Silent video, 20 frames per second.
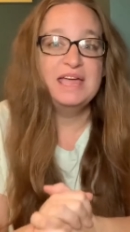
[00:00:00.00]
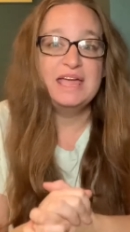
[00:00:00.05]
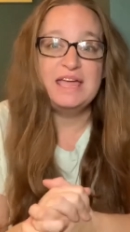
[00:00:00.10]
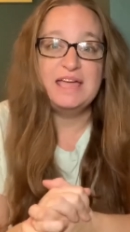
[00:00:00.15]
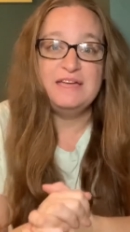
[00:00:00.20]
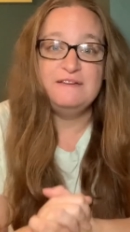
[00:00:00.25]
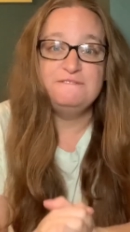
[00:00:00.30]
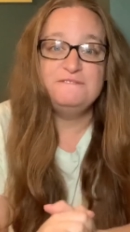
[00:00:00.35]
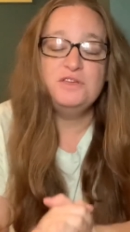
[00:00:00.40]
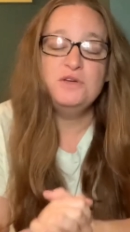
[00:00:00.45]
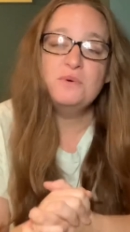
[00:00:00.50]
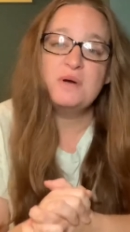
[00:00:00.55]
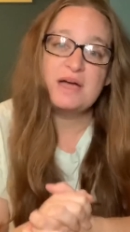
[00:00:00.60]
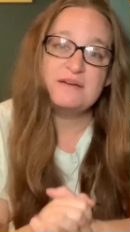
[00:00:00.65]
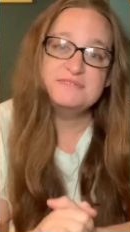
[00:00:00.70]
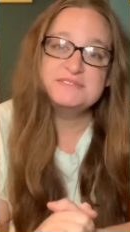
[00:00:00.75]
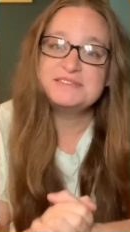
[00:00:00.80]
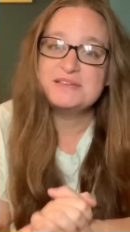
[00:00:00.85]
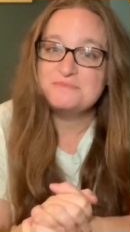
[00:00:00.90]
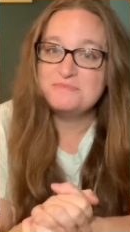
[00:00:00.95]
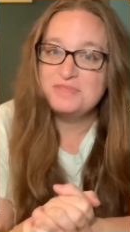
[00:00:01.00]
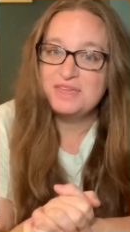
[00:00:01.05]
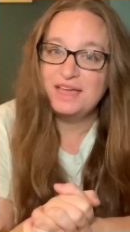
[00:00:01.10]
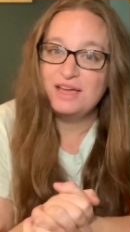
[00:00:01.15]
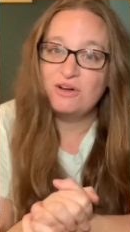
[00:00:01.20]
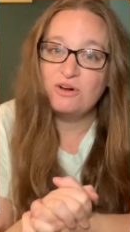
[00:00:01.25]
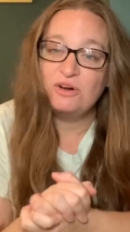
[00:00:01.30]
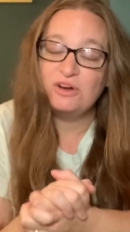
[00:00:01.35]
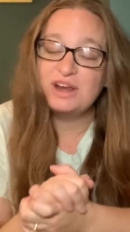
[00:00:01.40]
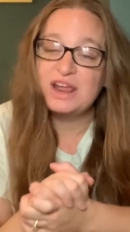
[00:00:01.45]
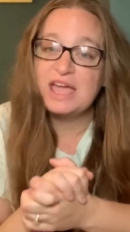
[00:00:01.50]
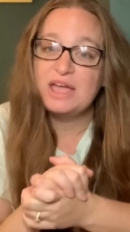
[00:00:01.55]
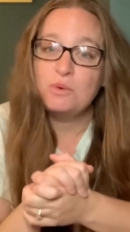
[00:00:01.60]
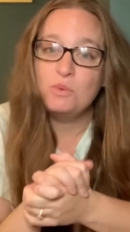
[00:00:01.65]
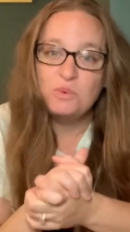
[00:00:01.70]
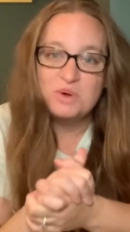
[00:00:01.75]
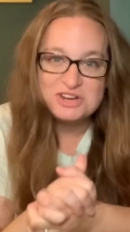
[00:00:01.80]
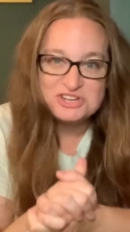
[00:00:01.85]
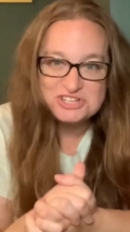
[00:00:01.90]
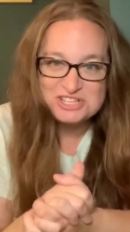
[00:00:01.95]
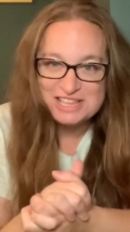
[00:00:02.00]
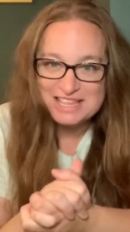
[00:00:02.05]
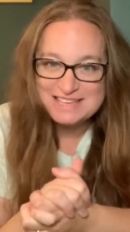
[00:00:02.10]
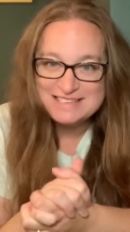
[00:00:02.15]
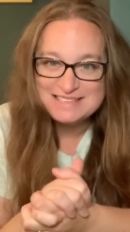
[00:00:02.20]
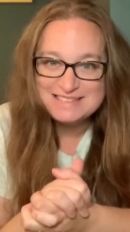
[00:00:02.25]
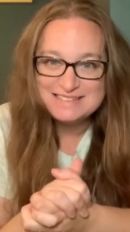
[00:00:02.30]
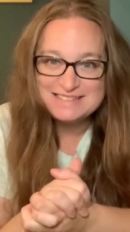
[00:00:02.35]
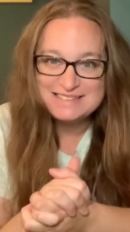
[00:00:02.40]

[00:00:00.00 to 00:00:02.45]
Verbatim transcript: If you have something on a wish list